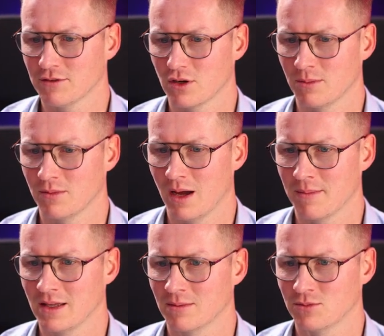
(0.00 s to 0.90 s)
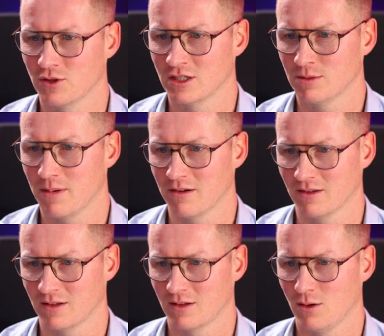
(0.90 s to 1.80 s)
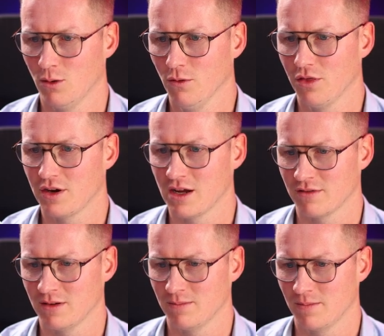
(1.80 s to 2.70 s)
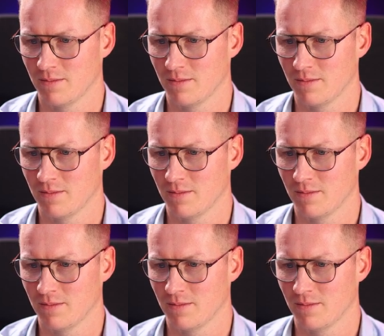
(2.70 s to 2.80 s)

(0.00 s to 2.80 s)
So I make them transparent, all three of them.